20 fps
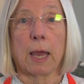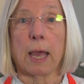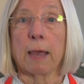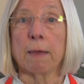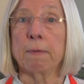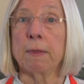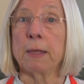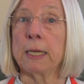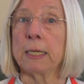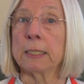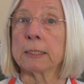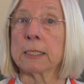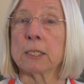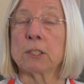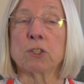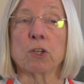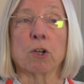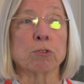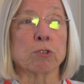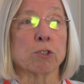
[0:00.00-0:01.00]
And then he
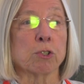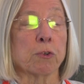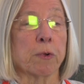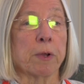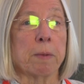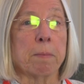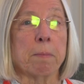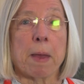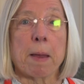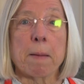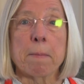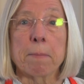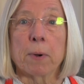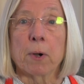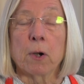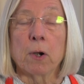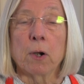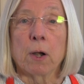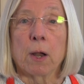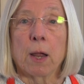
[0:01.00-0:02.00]
said, Don't you
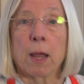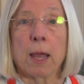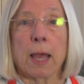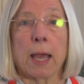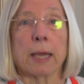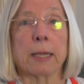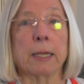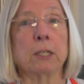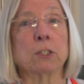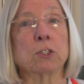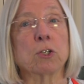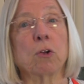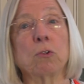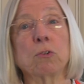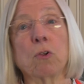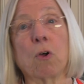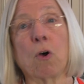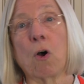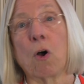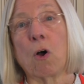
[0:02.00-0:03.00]
remember? And he
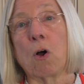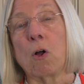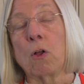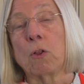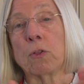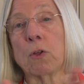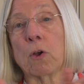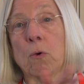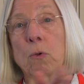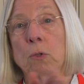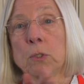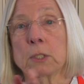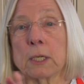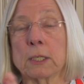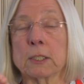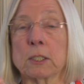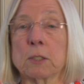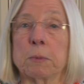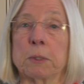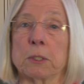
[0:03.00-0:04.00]
told all the Old
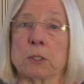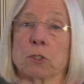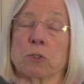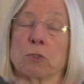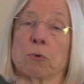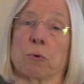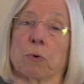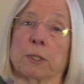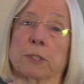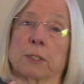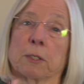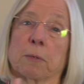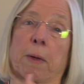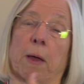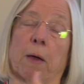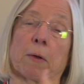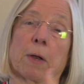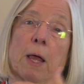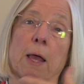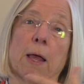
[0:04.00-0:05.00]
Testament stories
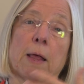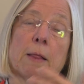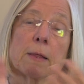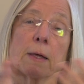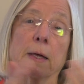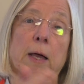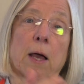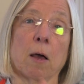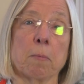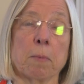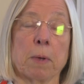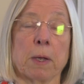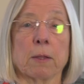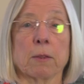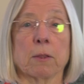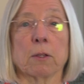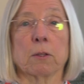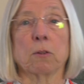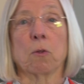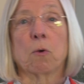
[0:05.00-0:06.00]
about the coming
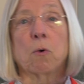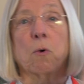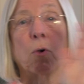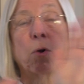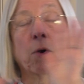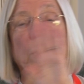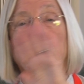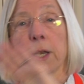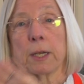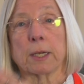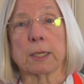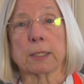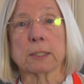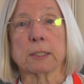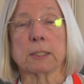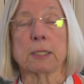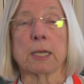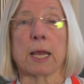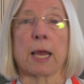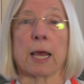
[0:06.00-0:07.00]
of the Lord and
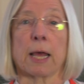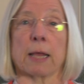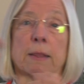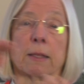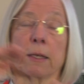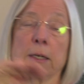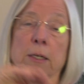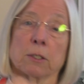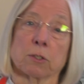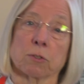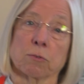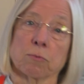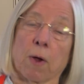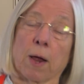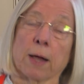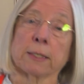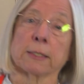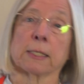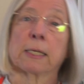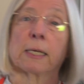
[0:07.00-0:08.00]
his death and his
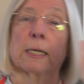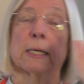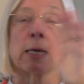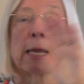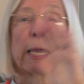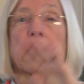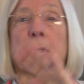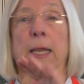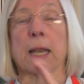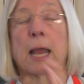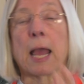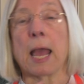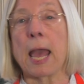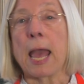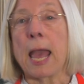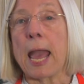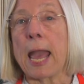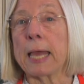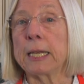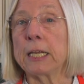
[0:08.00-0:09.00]
rising again.
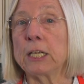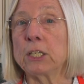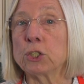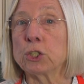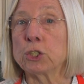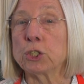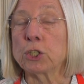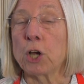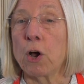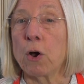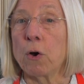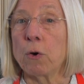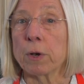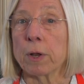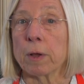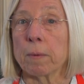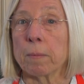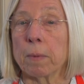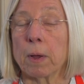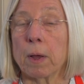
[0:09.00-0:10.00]
And he showed
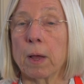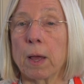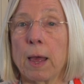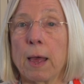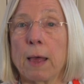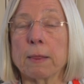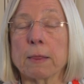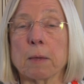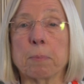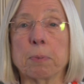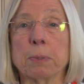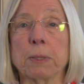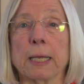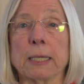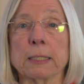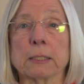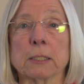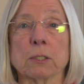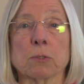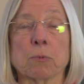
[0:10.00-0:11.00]
them the
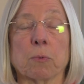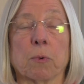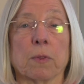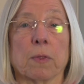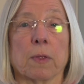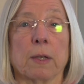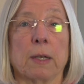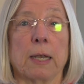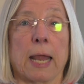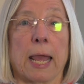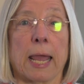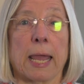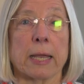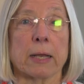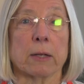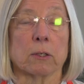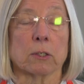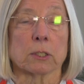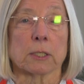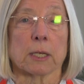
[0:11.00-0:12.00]
places where the
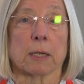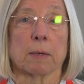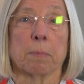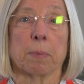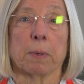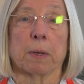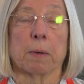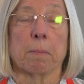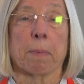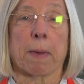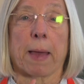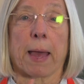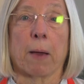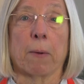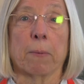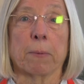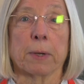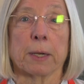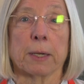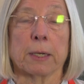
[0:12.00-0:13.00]
nails had been
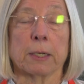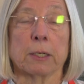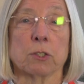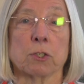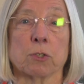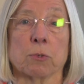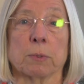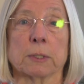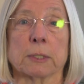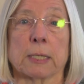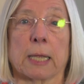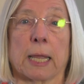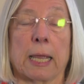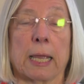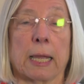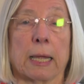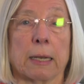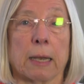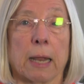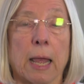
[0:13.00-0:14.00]
pounded into his
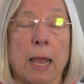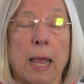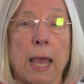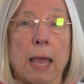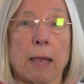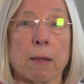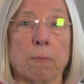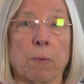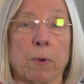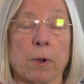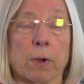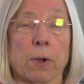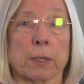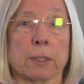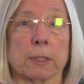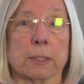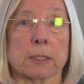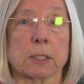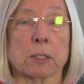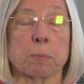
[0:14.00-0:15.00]
hand and
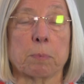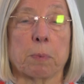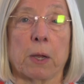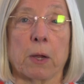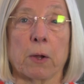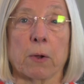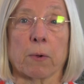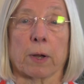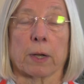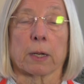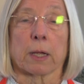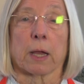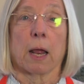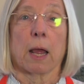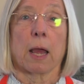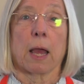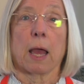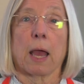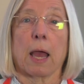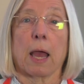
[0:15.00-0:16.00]
where the spear had got.